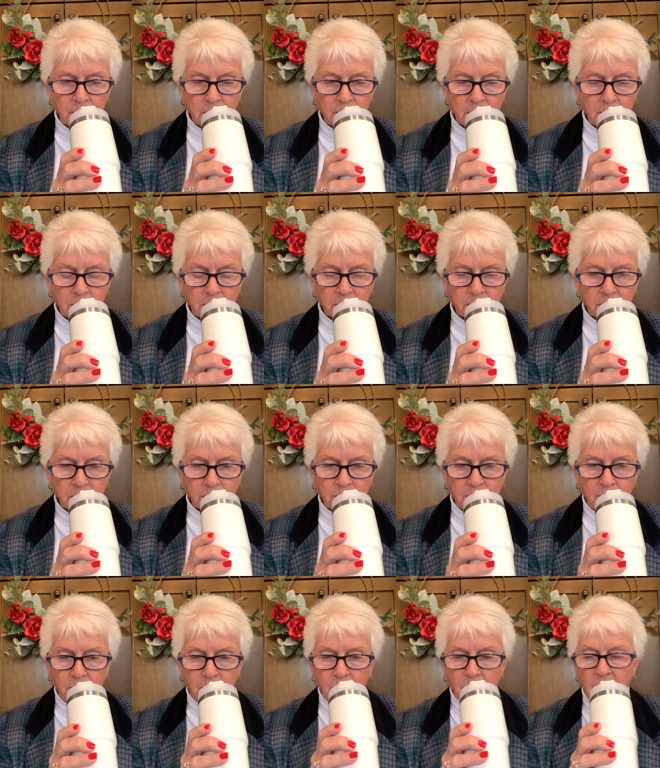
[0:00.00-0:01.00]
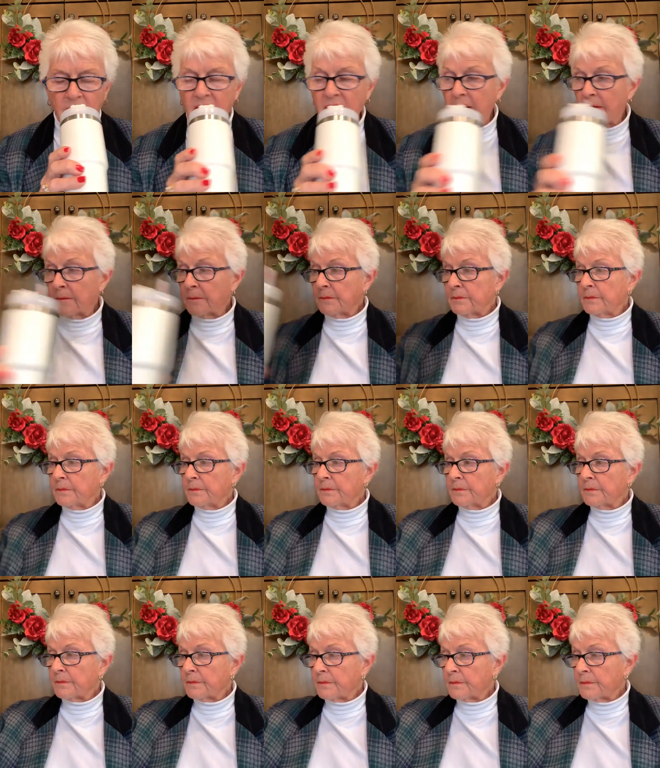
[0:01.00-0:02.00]

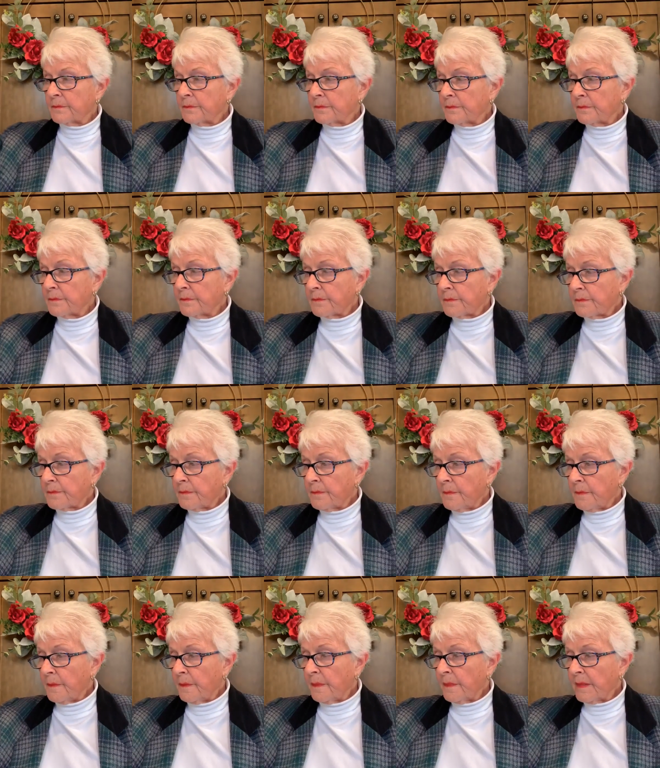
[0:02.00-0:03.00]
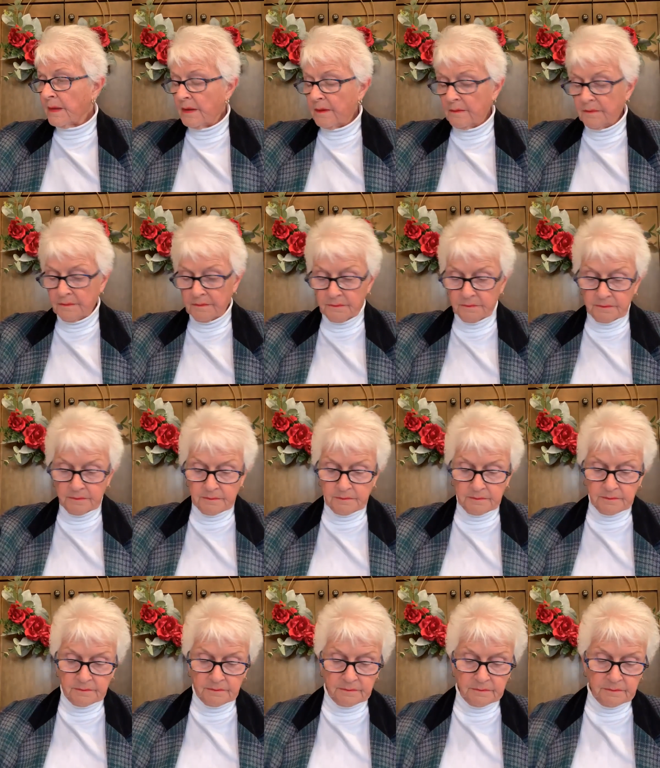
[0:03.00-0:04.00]

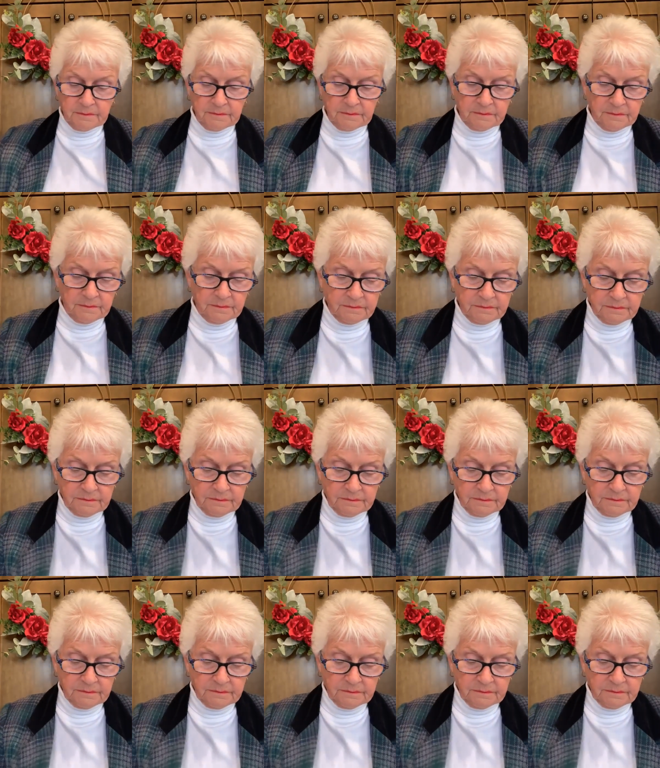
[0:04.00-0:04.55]
(silence)